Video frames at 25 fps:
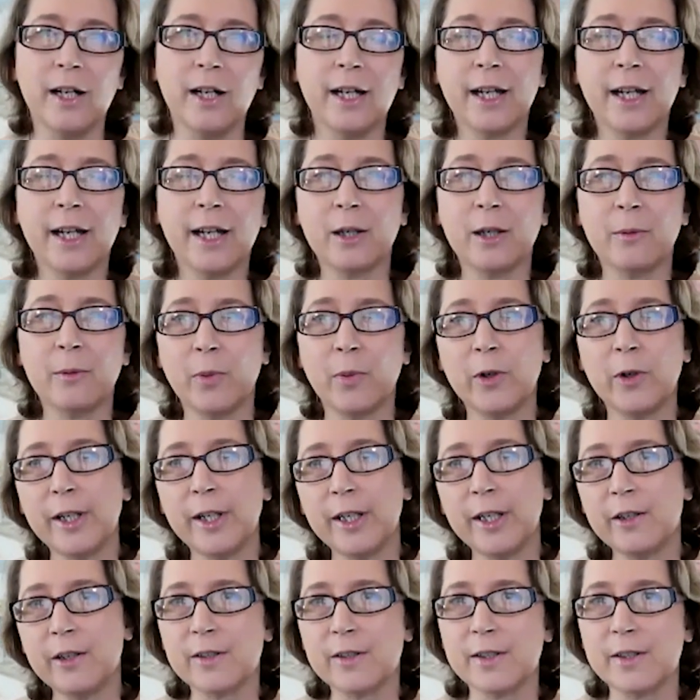and
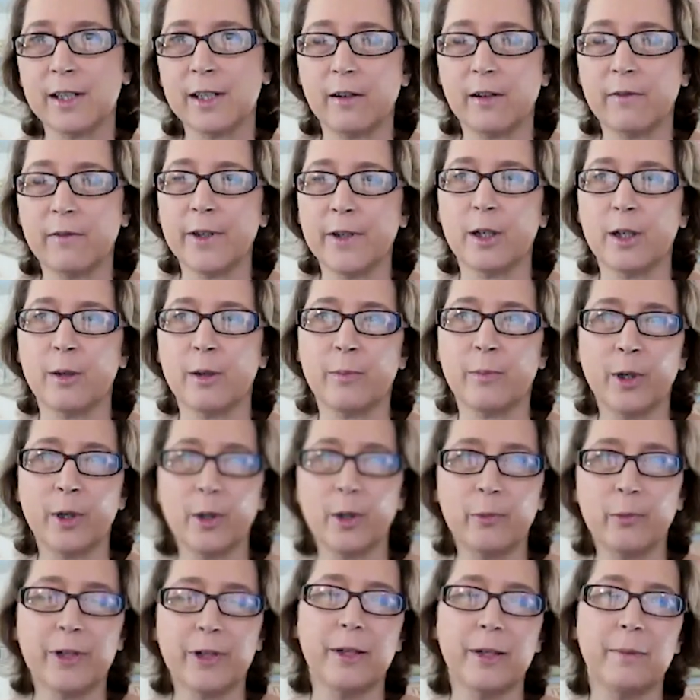putting yourself in
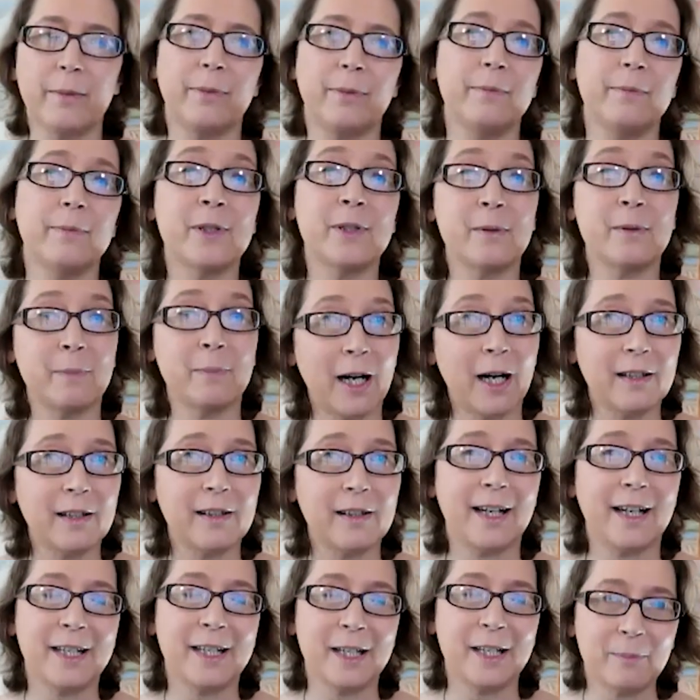appropriate
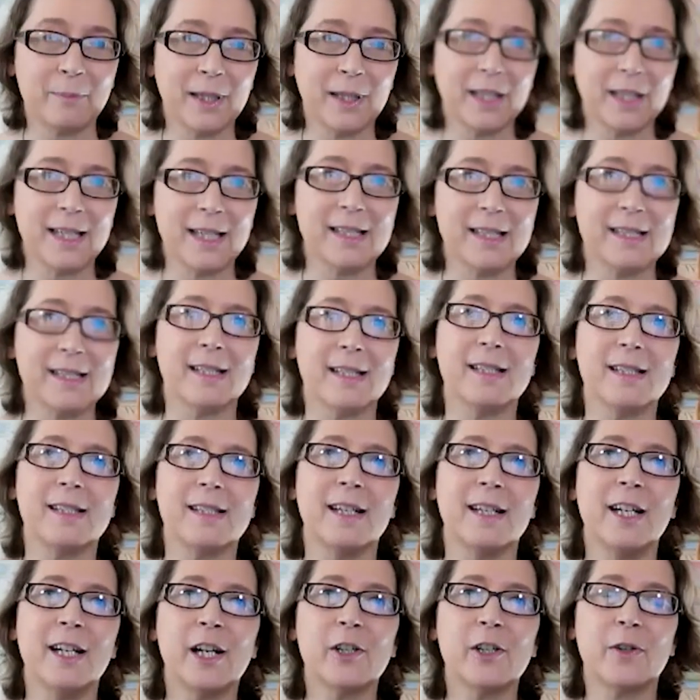spotlighted places
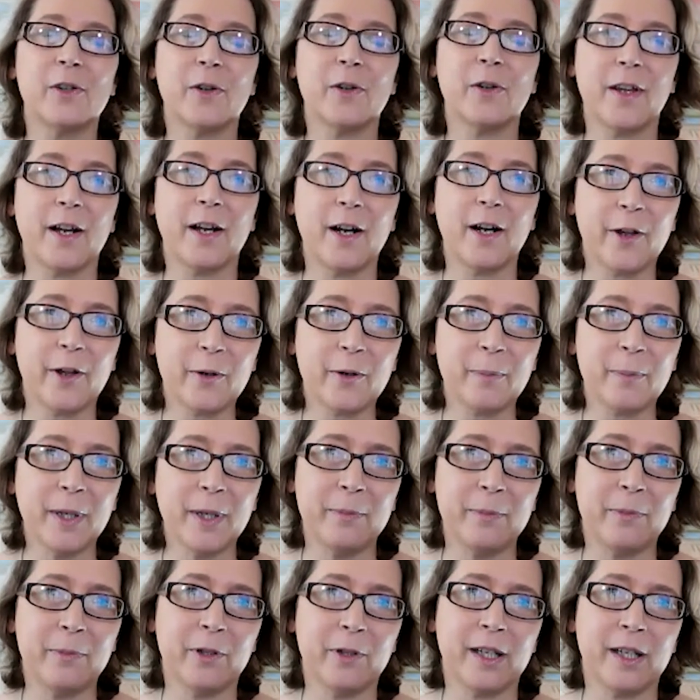so that other
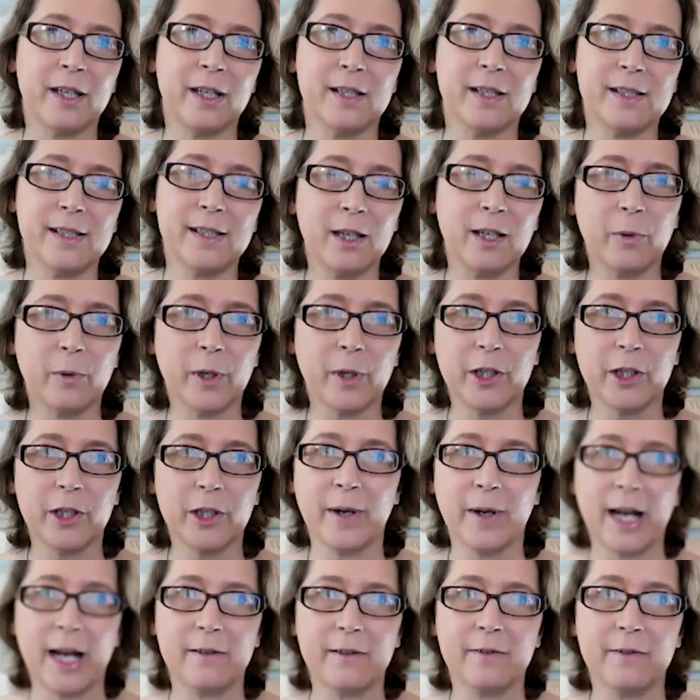people can see what you
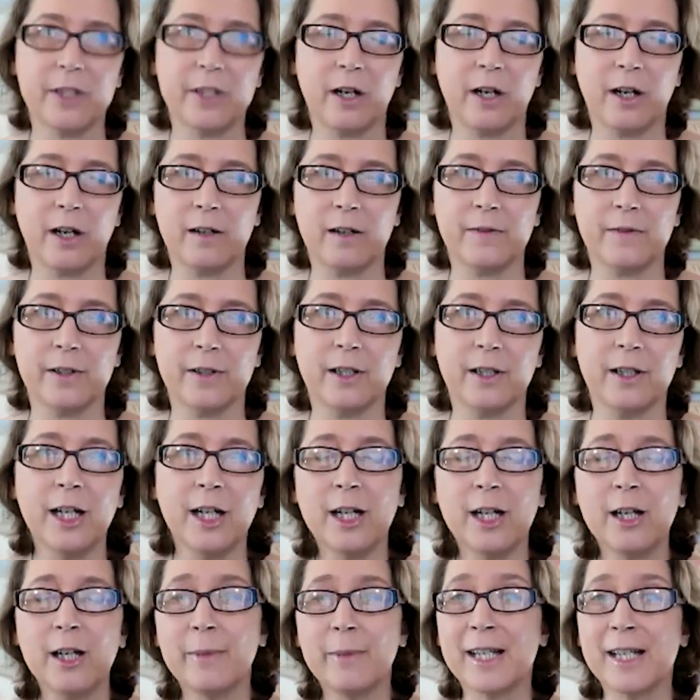have to offer.
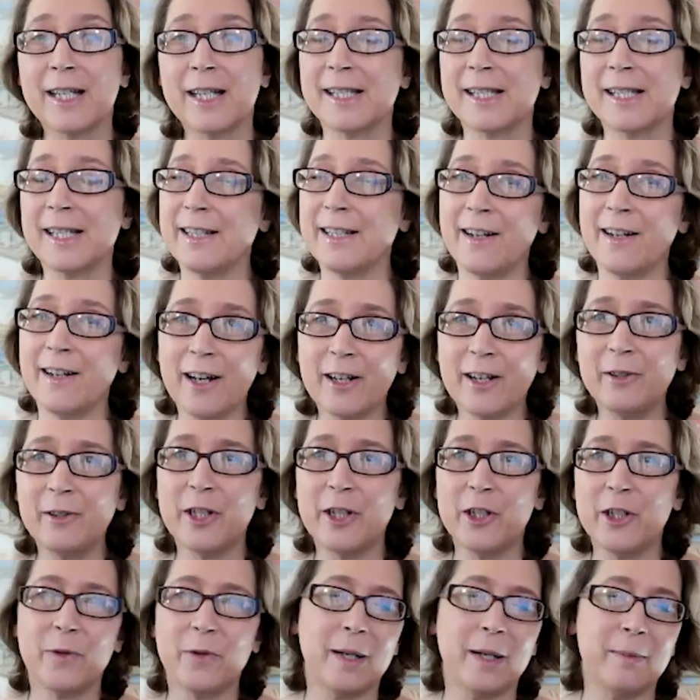Because not
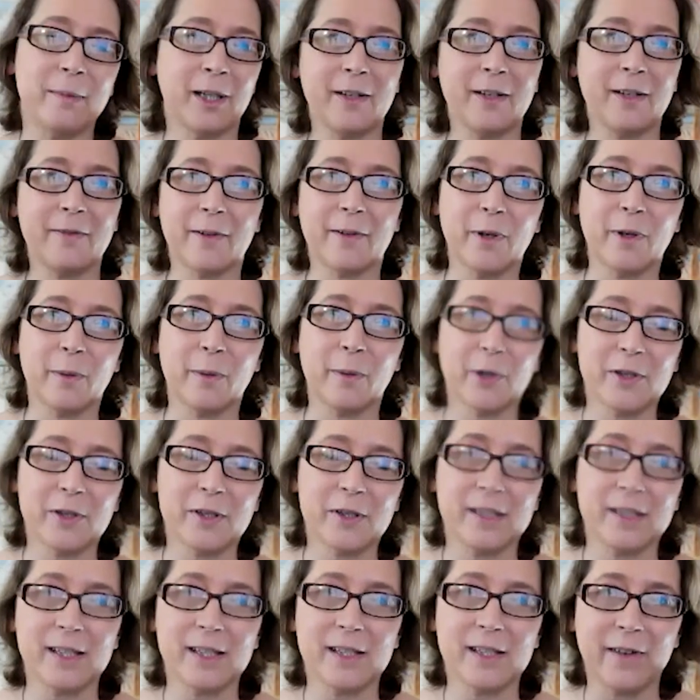only do I believe every
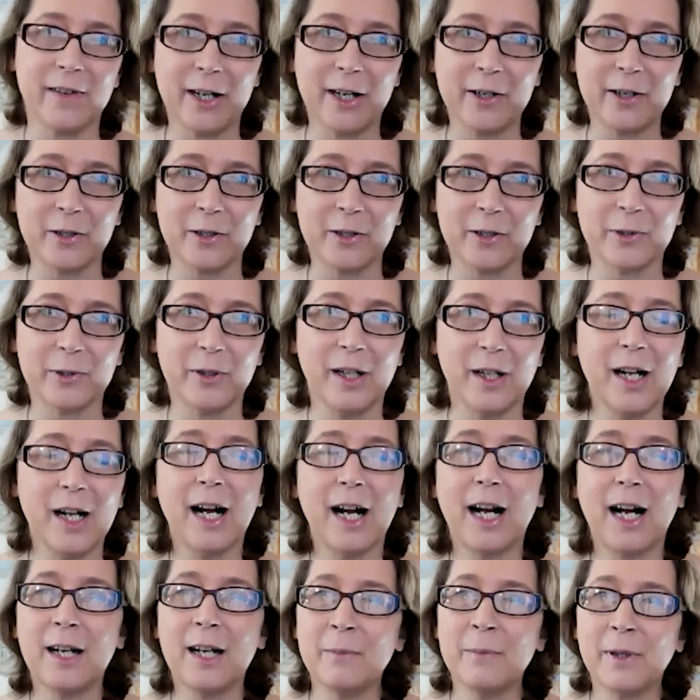person is valuable,
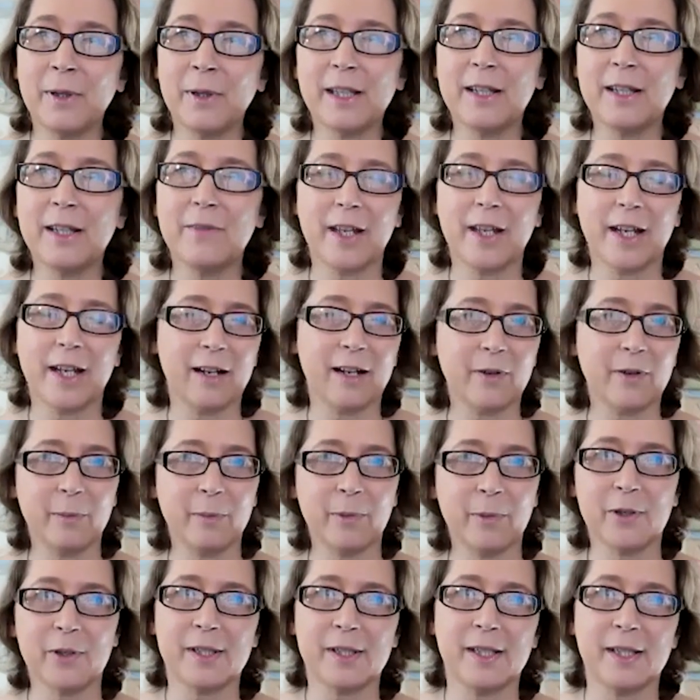I believe that every
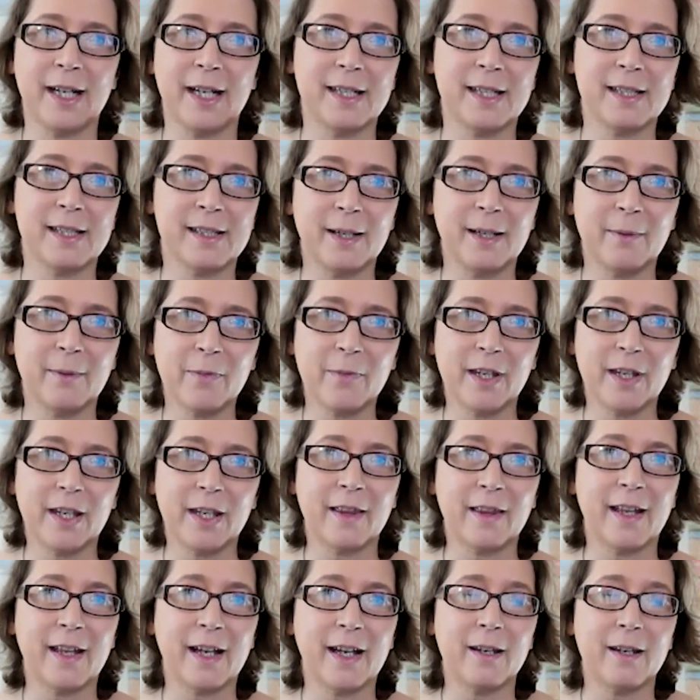person has
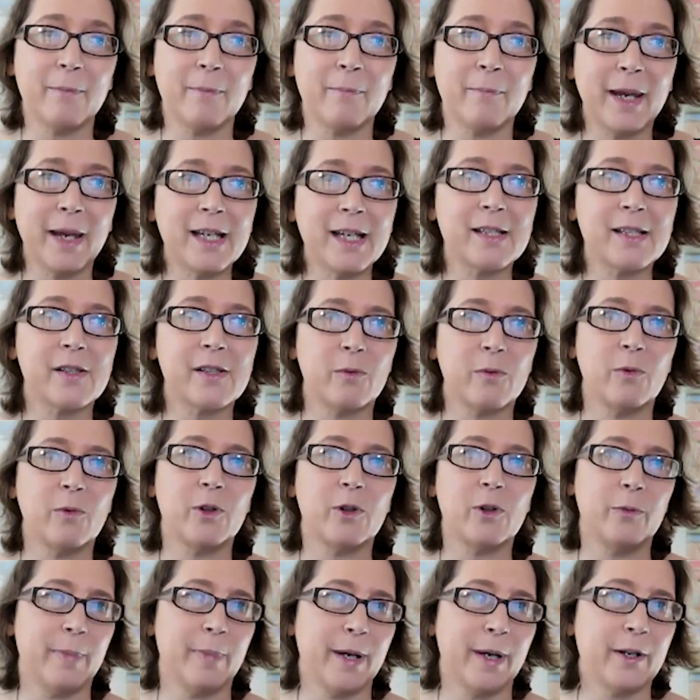something that makes the
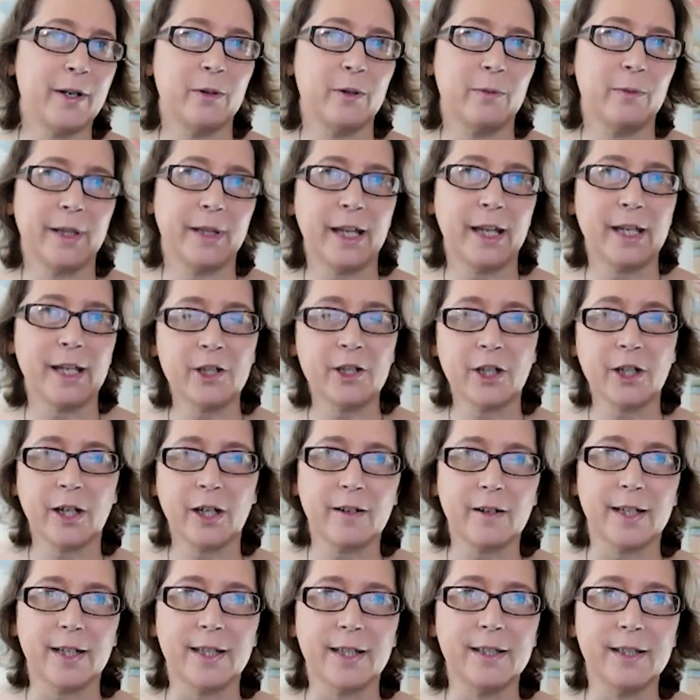world better when they
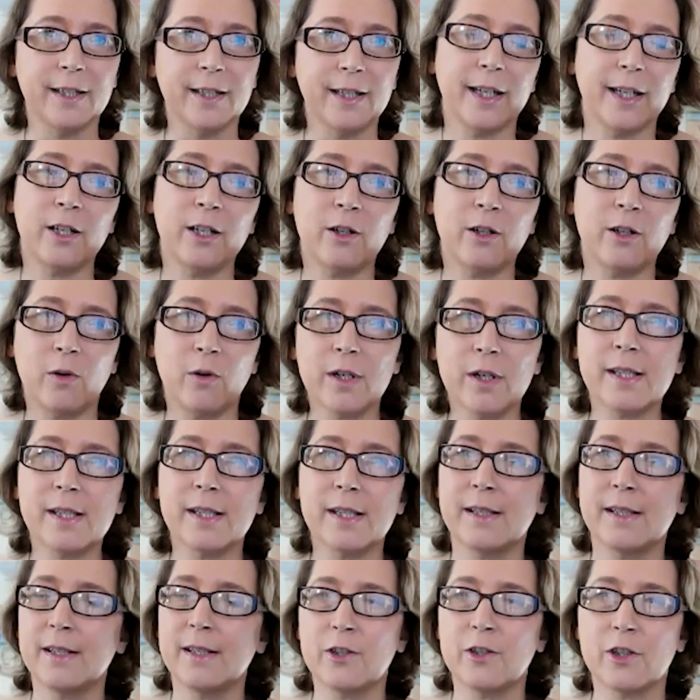share it. And
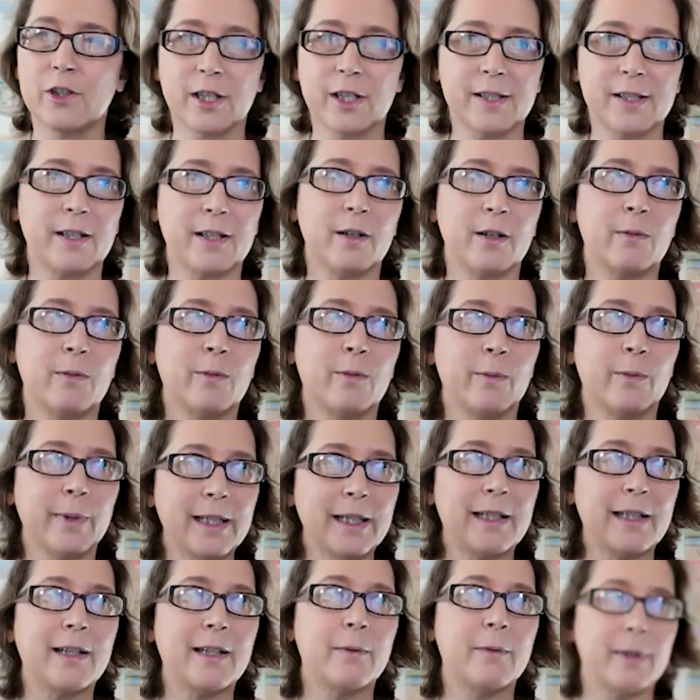courses is just a
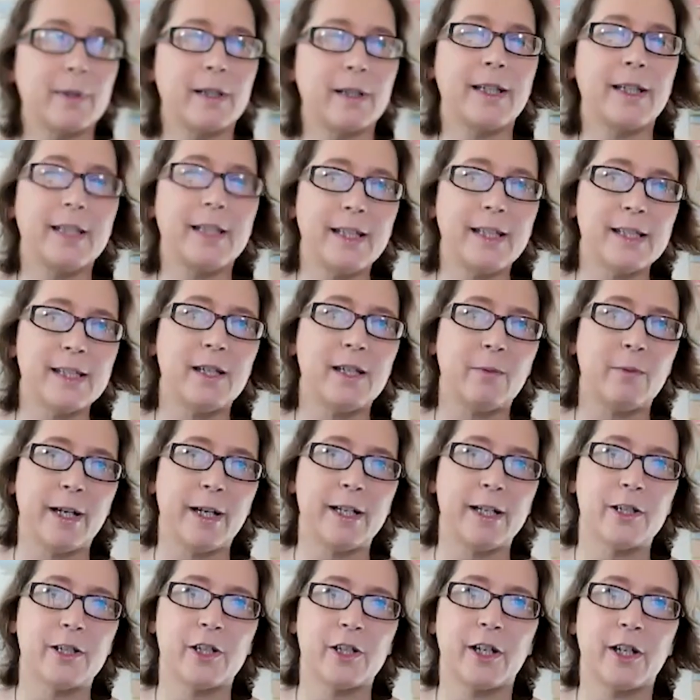really, really easy way
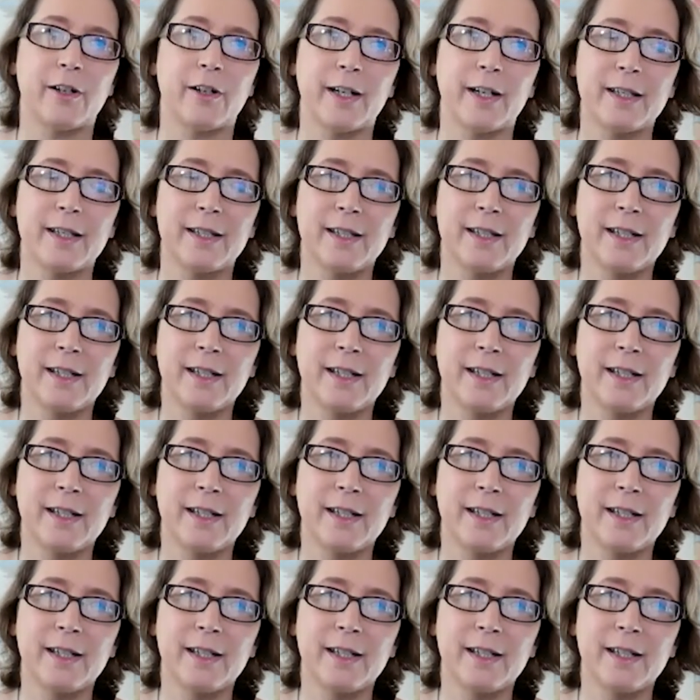to share it.